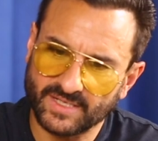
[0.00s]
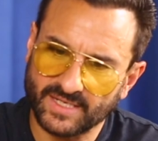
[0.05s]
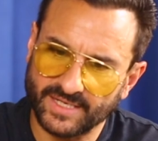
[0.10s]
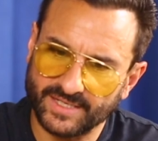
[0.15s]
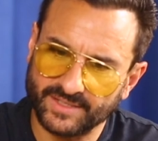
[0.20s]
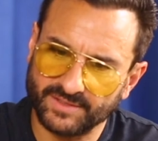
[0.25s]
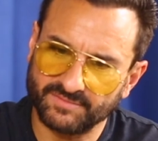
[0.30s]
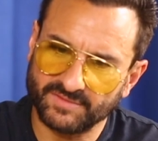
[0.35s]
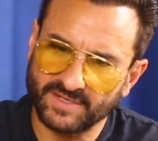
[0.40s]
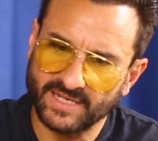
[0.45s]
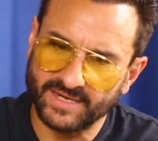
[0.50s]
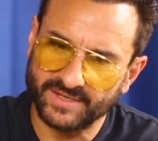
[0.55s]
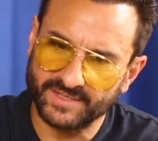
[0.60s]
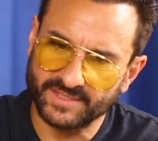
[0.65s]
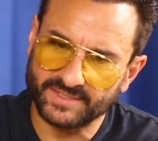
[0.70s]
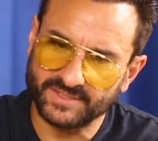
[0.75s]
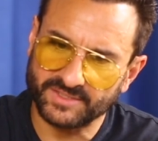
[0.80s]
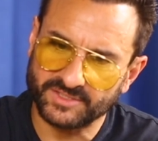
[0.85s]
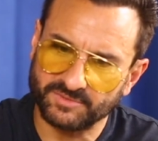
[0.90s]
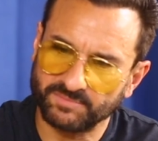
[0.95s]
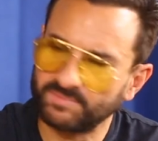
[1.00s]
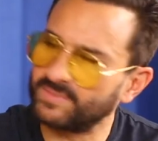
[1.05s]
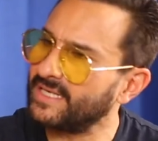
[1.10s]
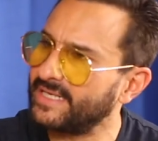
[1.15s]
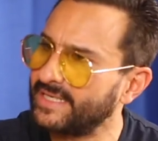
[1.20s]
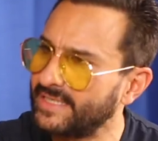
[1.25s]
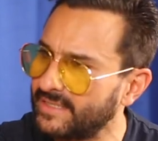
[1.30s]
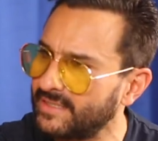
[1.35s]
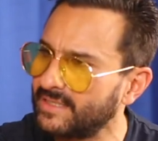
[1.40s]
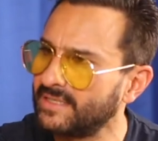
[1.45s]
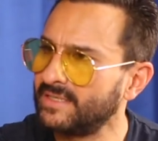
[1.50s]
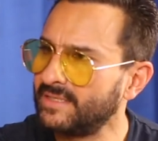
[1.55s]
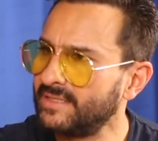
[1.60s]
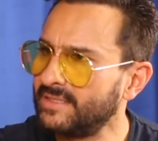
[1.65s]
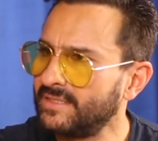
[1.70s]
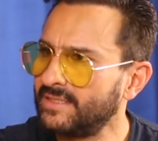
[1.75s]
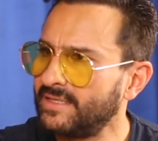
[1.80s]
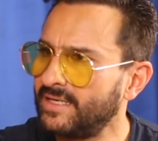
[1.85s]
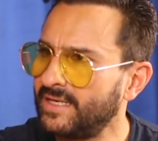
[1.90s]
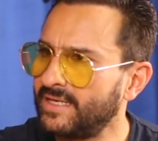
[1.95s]
the kind of character she played,
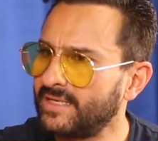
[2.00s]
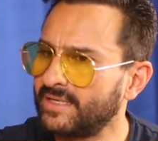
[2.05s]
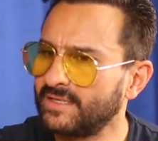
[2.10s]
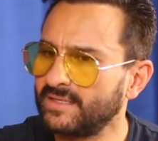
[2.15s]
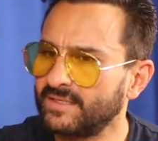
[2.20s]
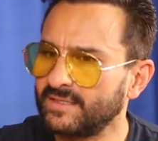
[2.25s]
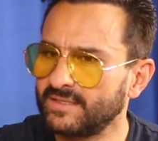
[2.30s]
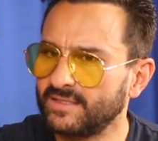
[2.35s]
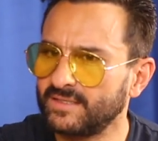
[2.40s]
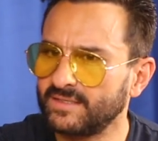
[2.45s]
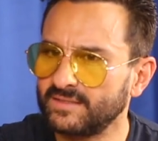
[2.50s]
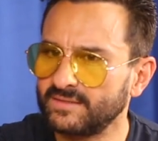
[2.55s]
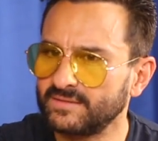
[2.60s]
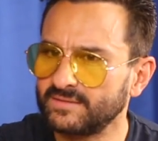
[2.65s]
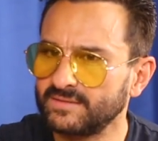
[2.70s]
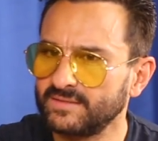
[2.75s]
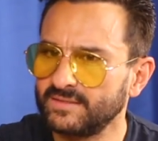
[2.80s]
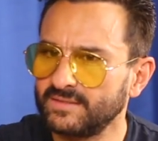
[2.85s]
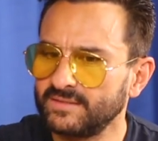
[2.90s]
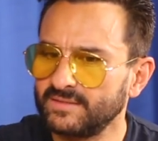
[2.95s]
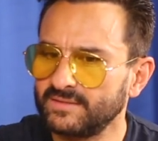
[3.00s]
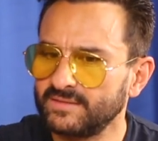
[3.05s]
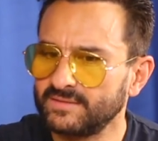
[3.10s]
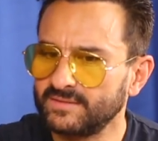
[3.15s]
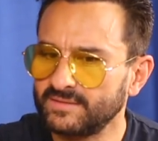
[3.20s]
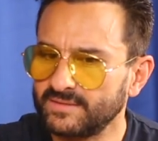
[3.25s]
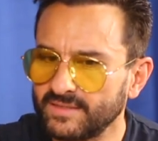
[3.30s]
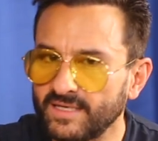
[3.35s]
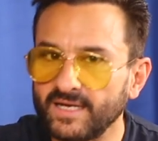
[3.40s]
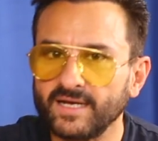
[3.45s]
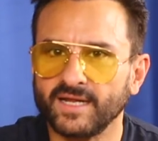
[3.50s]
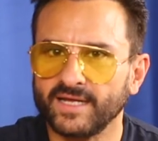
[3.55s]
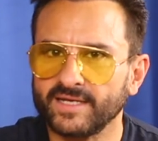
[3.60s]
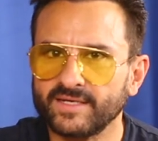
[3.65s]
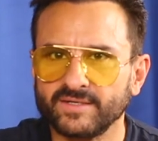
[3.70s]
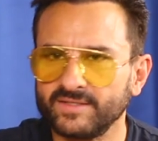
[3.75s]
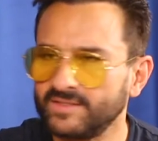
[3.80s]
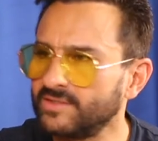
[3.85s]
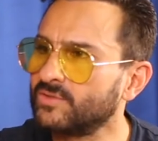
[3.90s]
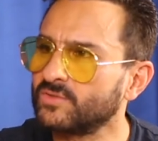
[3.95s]
and I
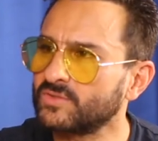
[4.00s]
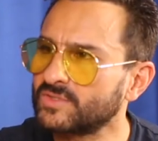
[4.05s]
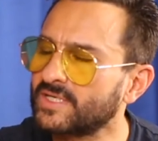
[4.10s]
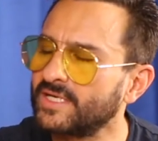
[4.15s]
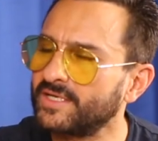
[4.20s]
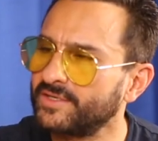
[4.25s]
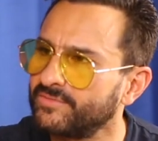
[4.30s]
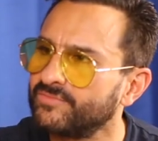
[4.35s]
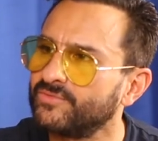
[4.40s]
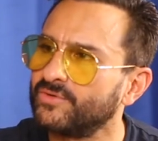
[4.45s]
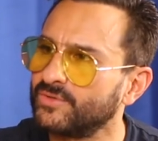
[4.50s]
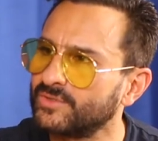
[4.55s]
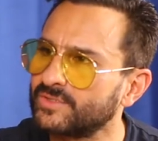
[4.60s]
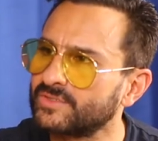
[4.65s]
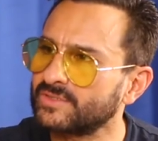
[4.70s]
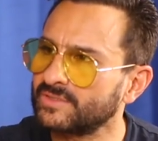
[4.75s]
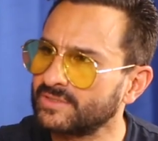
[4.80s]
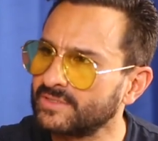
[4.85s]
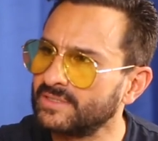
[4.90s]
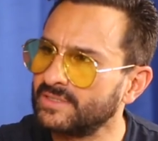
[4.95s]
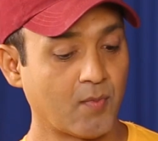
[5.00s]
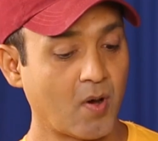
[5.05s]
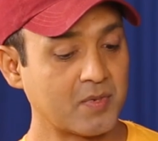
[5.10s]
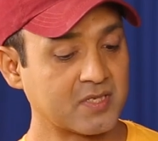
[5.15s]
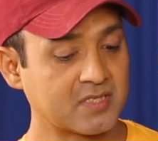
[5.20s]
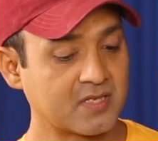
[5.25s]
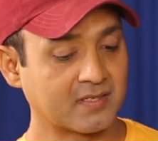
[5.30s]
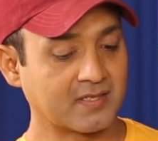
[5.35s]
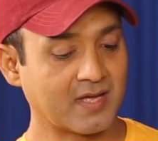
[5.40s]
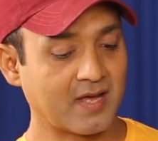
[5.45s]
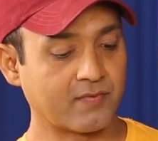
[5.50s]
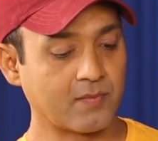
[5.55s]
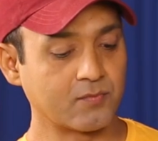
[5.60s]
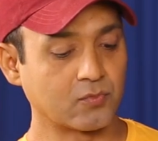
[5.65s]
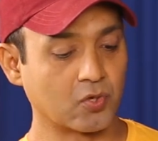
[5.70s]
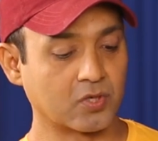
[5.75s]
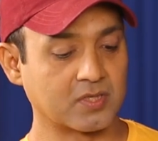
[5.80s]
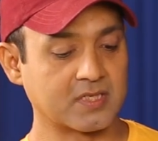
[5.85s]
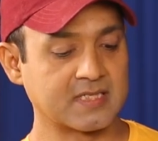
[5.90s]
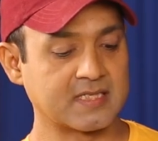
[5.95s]
like her in those kind of roles. Mama Sardar
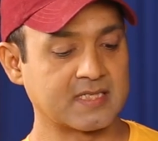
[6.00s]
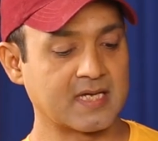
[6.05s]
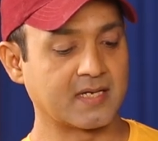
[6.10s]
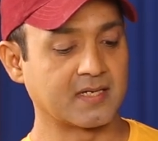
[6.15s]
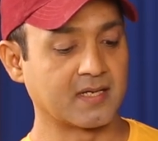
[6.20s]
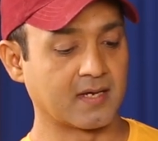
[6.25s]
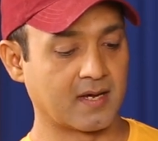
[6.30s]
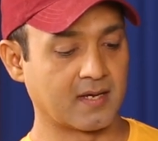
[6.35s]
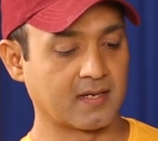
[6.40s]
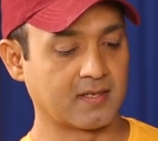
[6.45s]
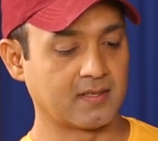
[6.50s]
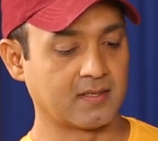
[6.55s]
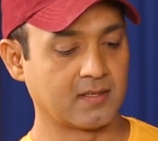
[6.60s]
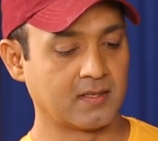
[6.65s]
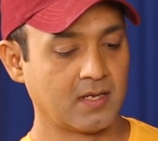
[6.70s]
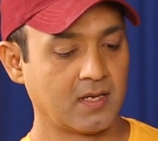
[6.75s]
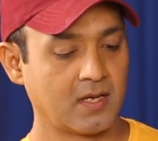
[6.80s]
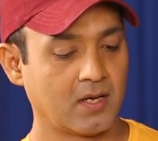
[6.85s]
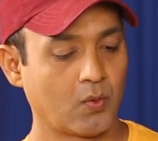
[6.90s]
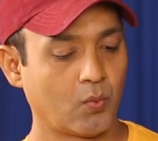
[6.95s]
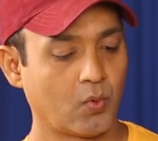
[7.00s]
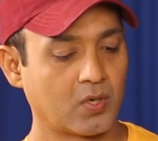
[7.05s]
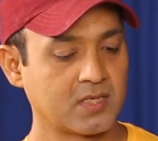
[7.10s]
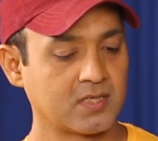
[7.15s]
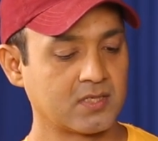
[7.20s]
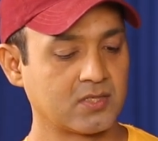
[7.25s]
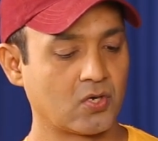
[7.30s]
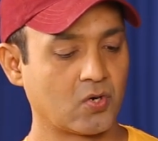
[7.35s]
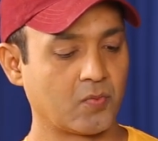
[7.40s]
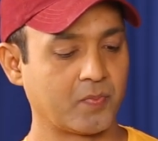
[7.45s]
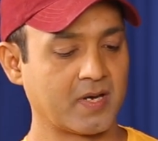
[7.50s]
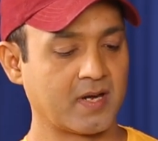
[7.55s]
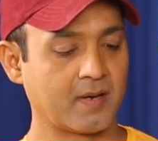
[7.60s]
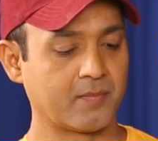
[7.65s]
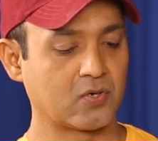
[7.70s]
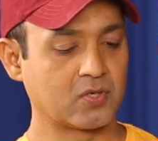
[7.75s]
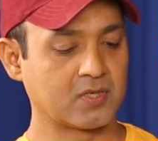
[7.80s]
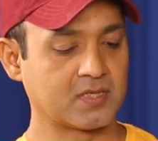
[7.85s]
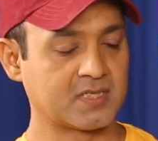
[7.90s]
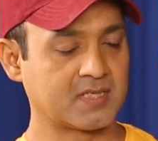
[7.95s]
from Kurdistan, Iraq. What is your opinion
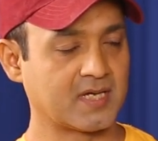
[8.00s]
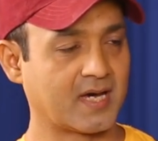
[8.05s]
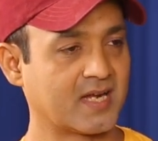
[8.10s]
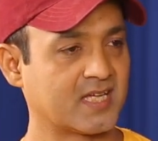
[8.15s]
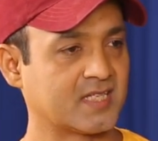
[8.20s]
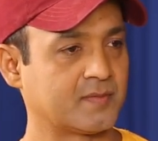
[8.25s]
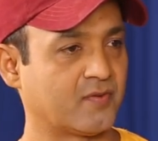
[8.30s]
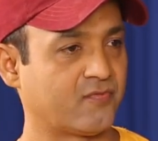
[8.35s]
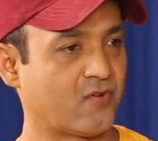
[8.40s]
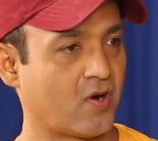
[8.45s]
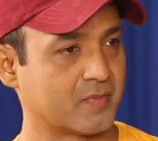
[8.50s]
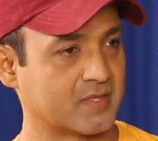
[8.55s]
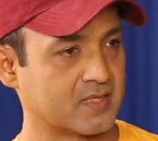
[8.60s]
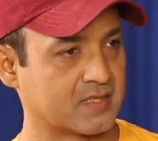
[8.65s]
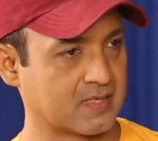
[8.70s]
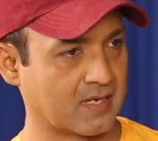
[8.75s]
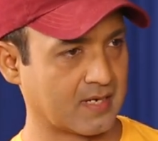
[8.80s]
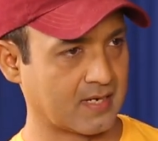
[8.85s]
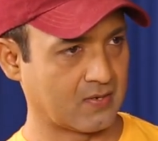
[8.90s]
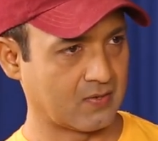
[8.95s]
about Sara's performance till